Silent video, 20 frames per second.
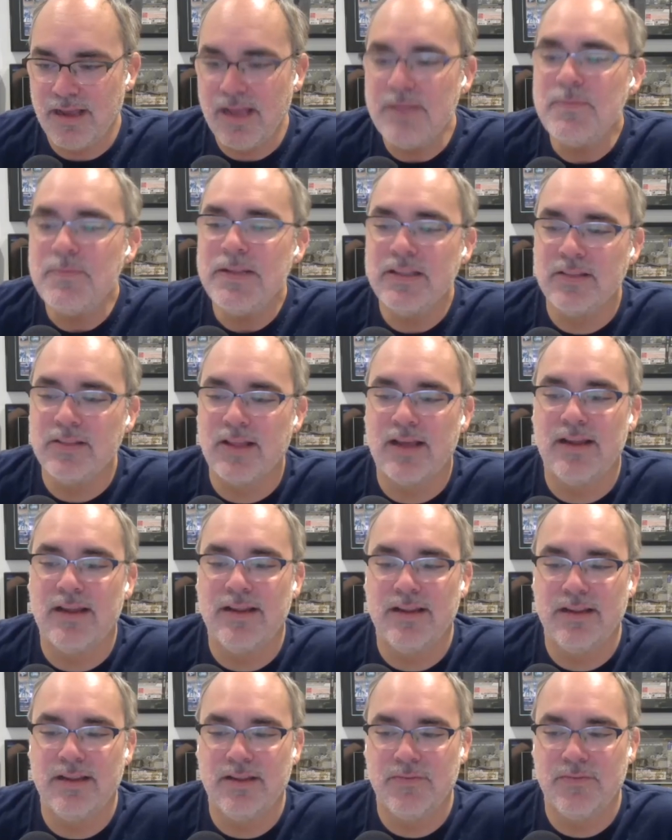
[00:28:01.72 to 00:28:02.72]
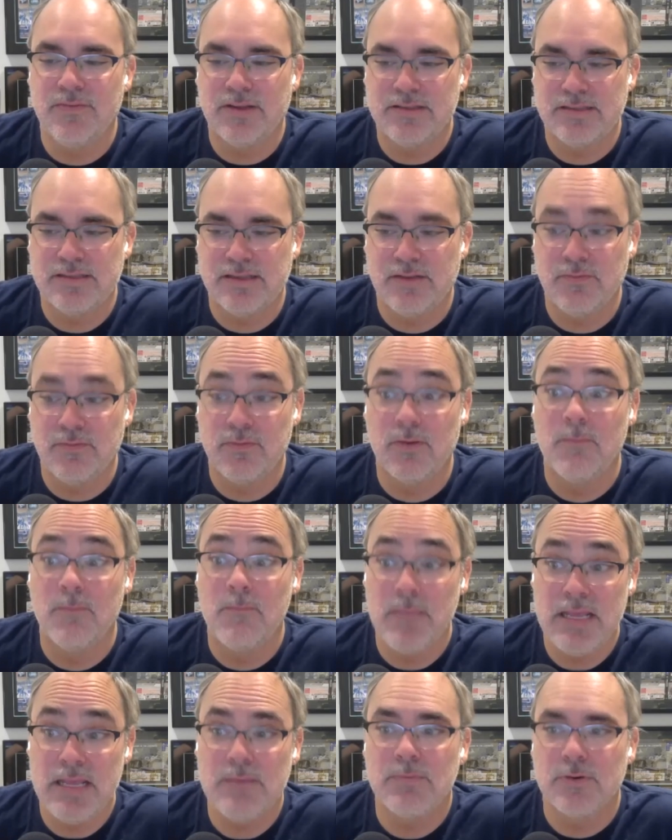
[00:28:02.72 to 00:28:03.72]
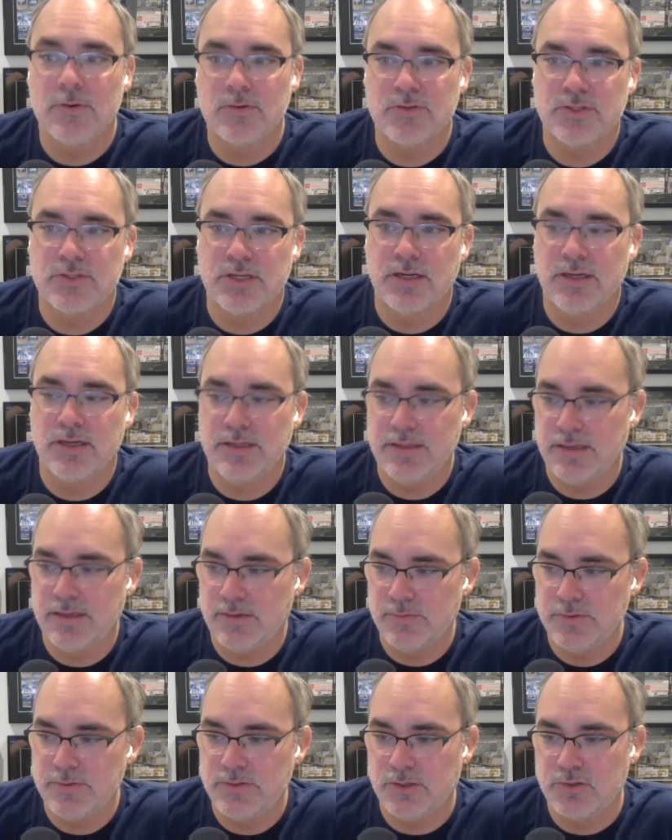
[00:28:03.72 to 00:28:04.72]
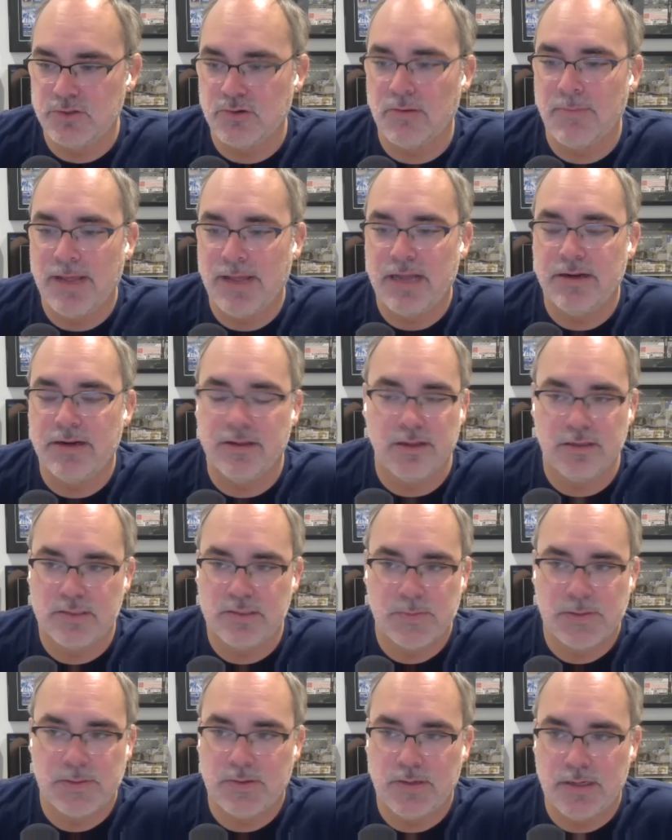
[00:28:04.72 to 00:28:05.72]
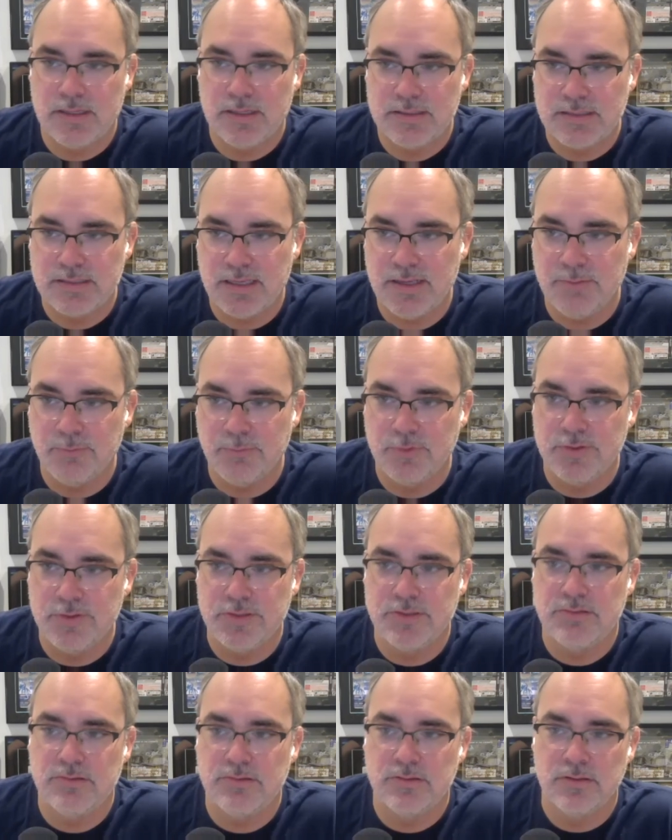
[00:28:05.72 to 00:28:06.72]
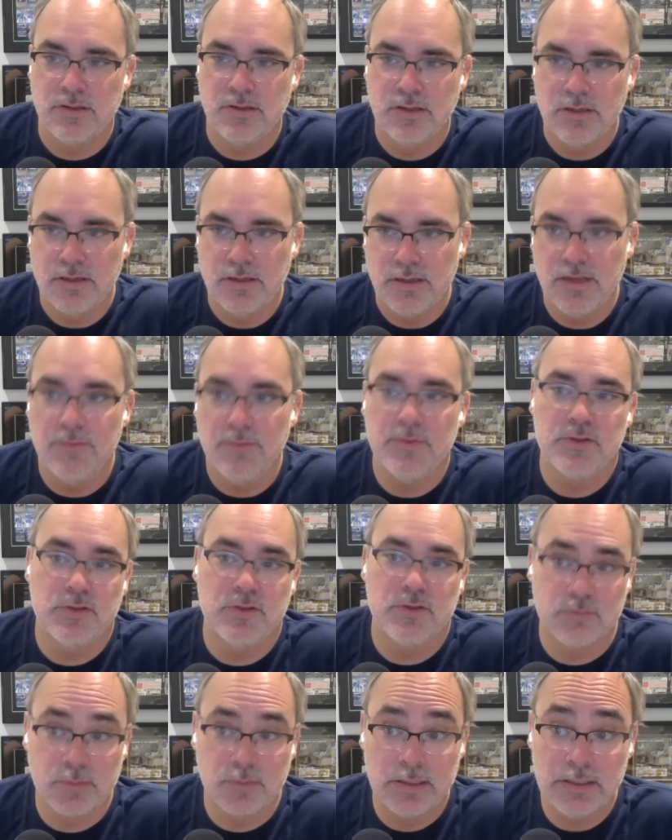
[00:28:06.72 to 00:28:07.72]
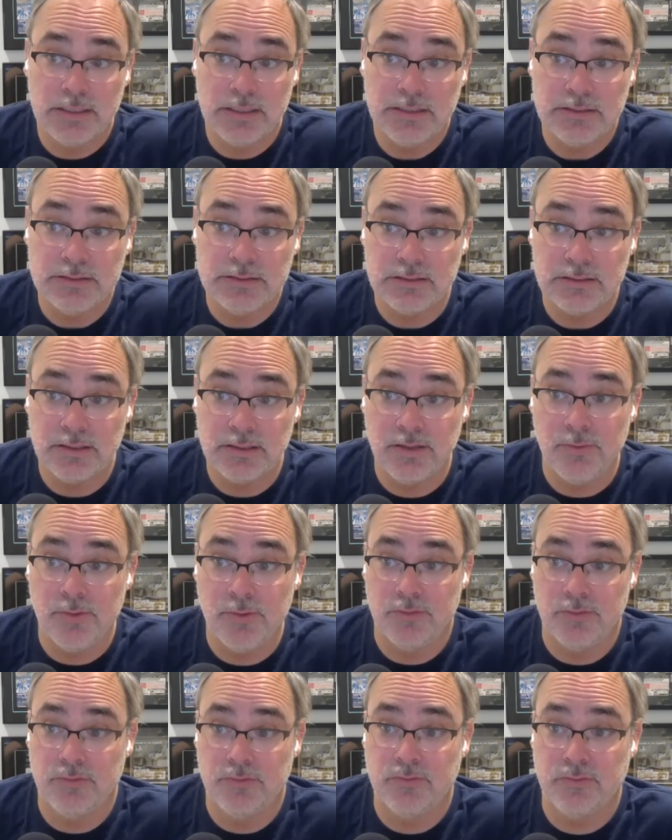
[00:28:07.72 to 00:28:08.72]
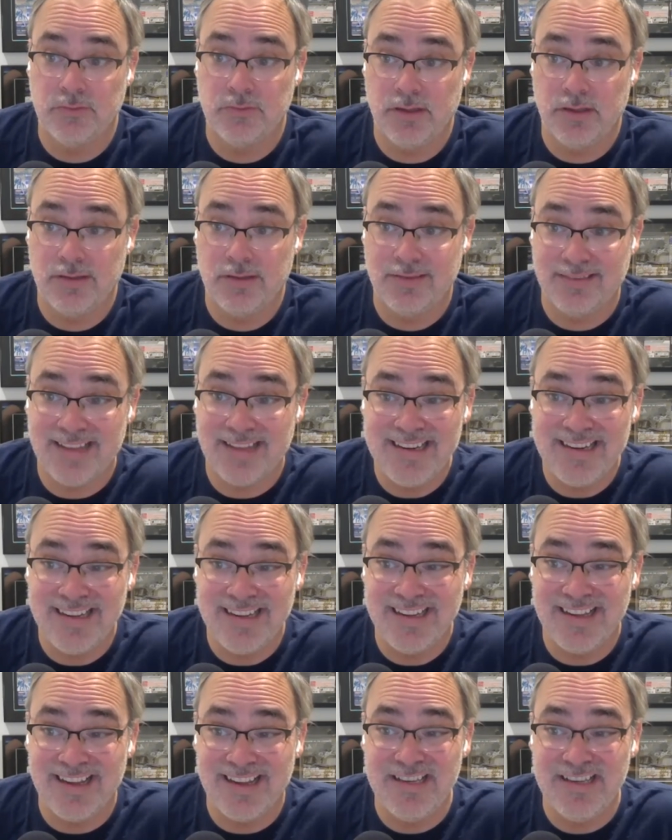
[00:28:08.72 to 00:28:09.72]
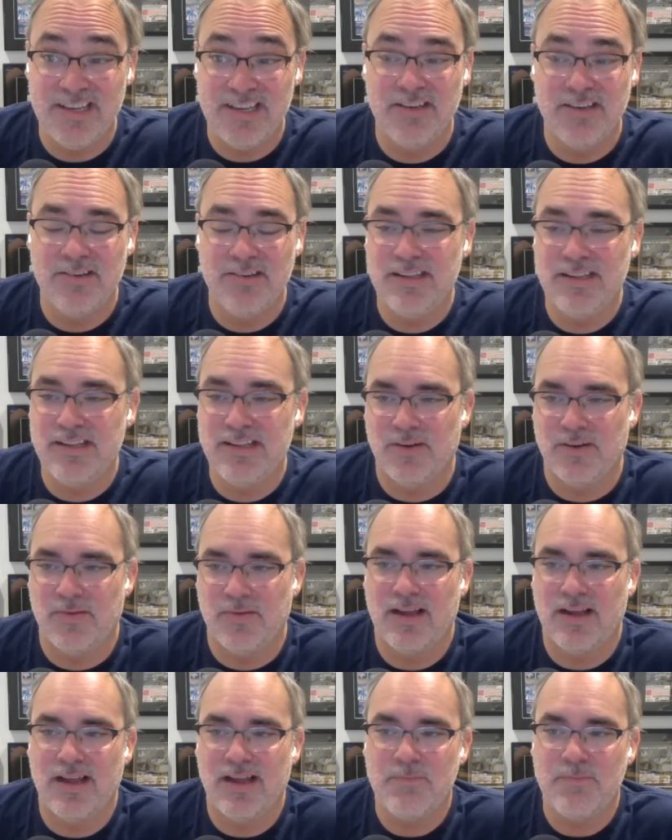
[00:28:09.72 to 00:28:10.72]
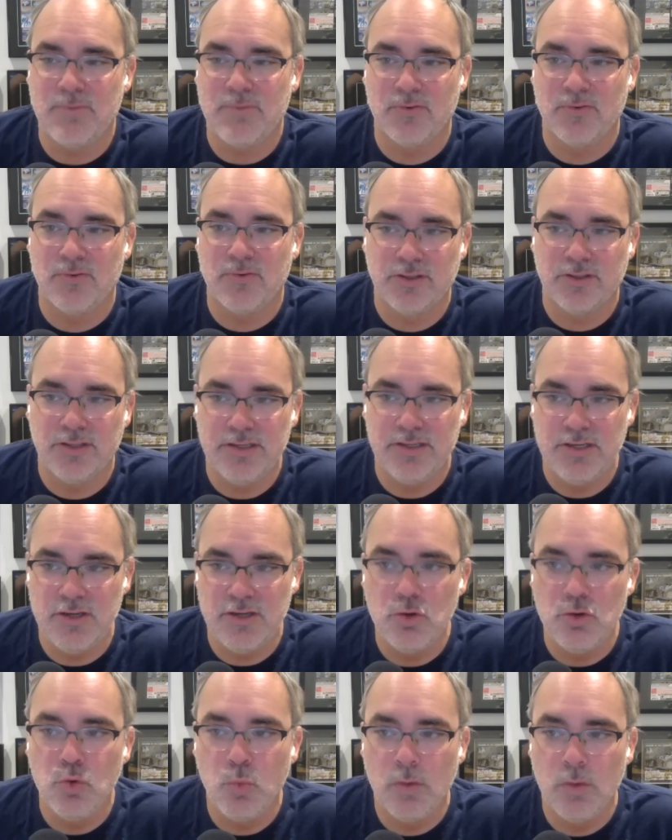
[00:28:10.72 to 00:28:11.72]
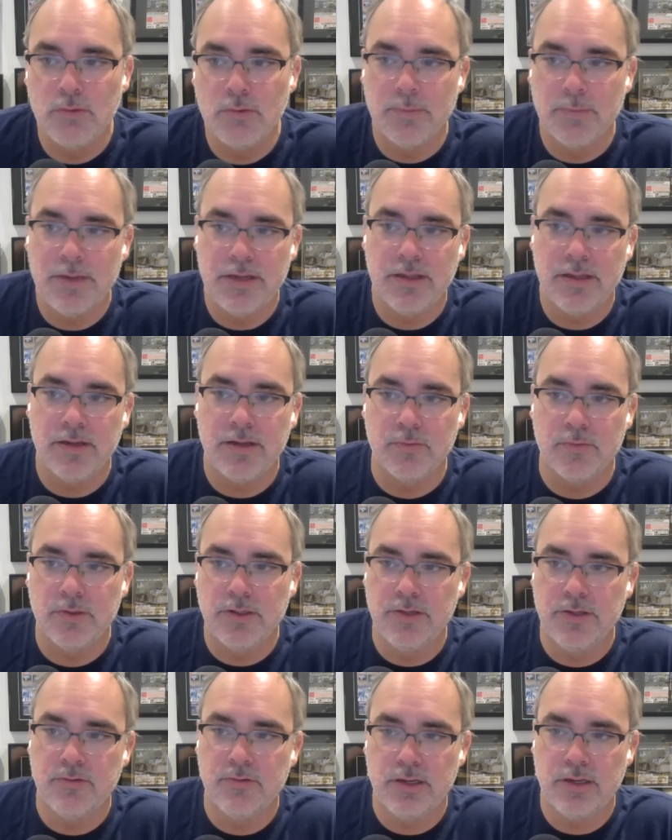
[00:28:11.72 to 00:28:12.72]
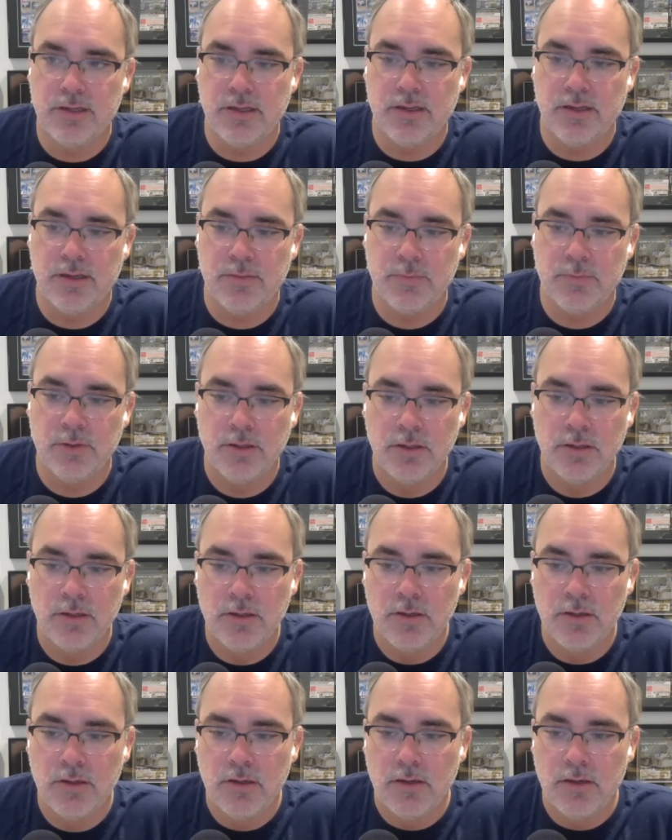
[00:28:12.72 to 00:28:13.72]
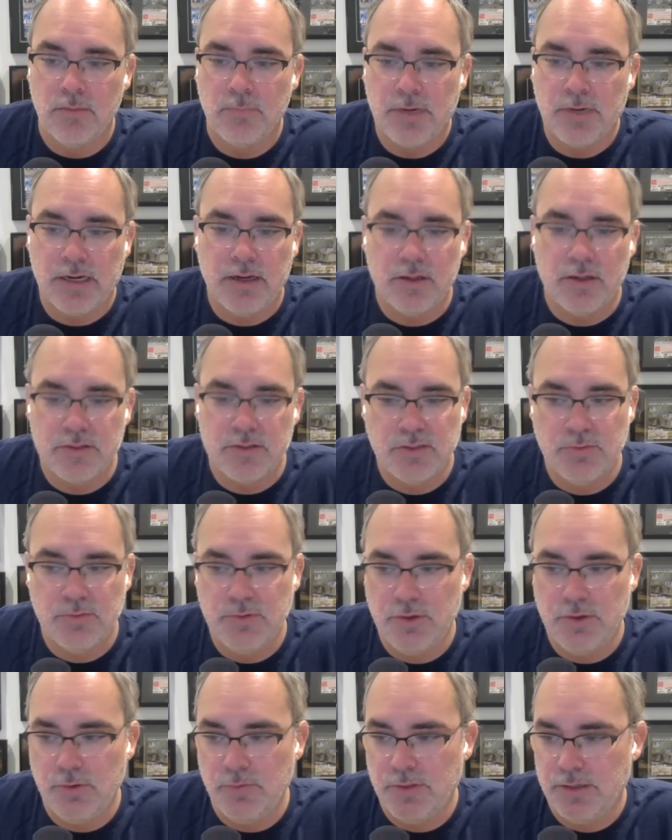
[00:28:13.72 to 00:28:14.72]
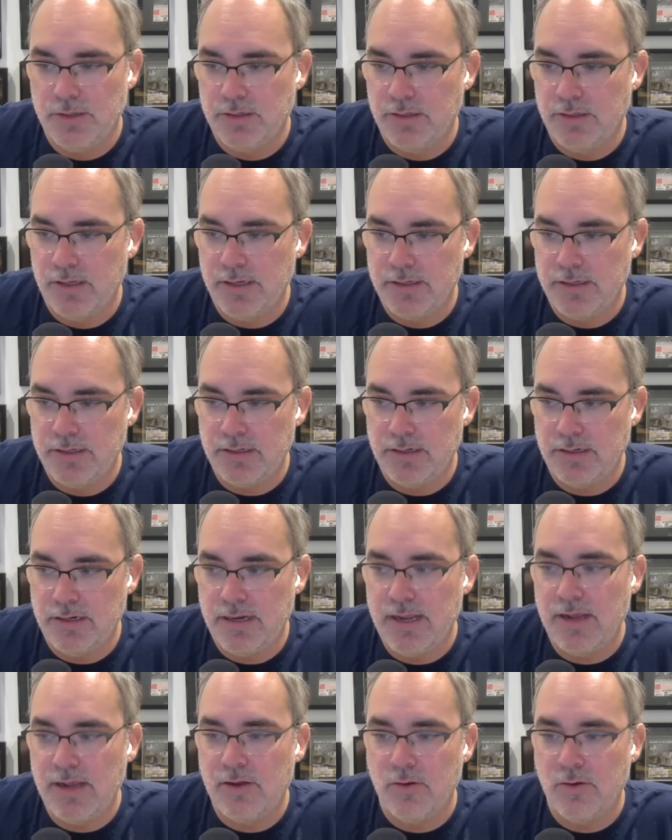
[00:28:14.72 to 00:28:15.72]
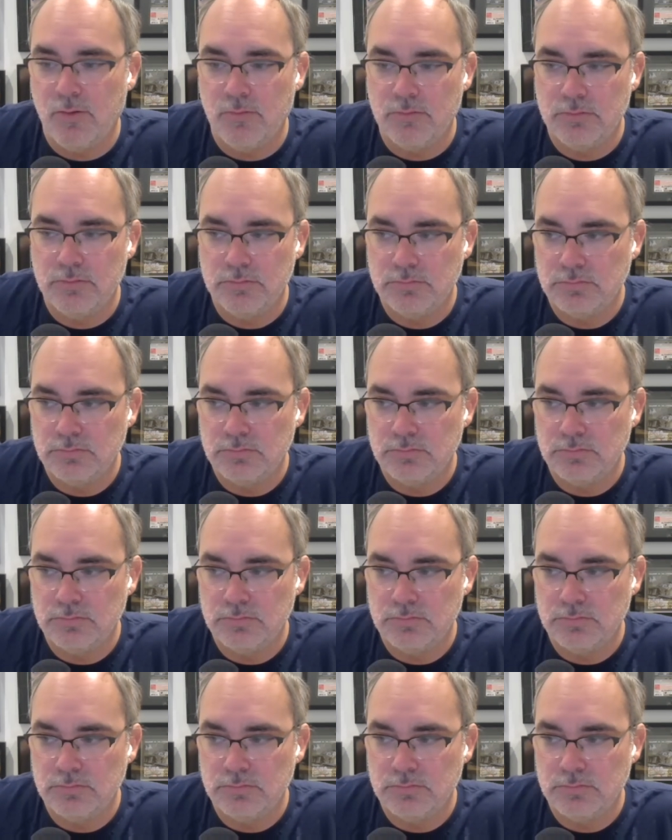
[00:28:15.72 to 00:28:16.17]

I'd be lying if I said for me personally that it was a traumatic experience. It was it was thrilling, it was exciting. I you know, I personally knew we were making a really great game, but I also know that like now